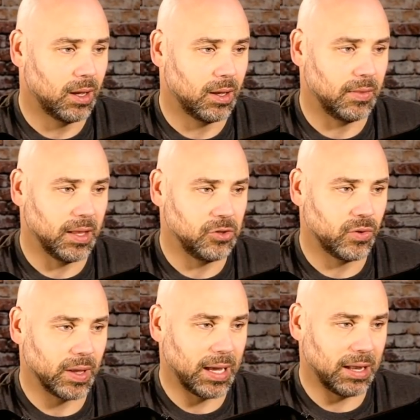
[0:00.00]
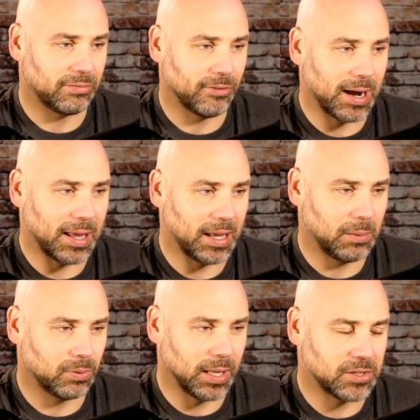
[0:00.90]
Then you got Friday,
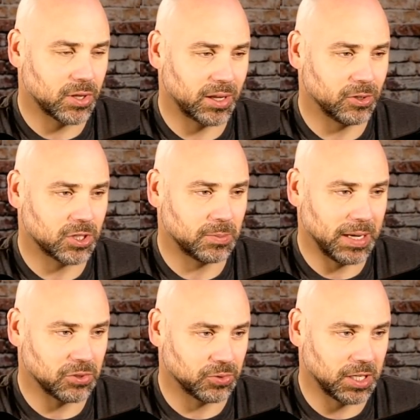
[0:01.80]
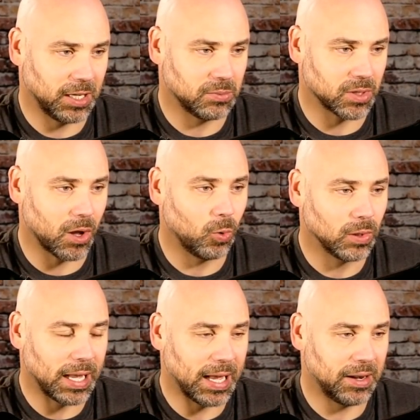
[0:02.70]
place kickers, special teams,
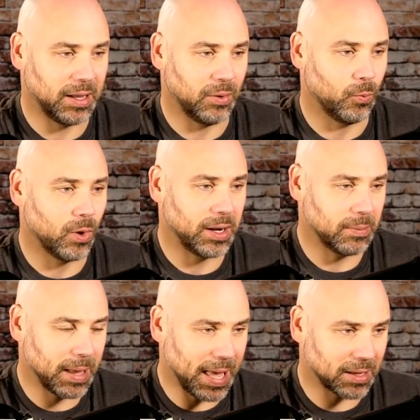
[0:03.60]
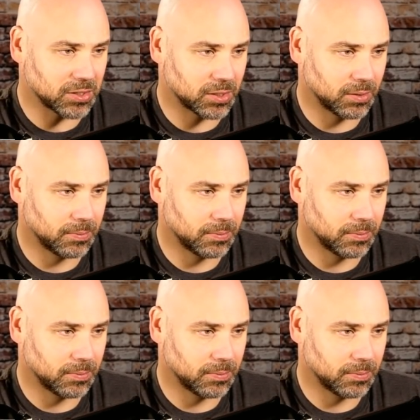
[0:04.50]
O-line, and running backs.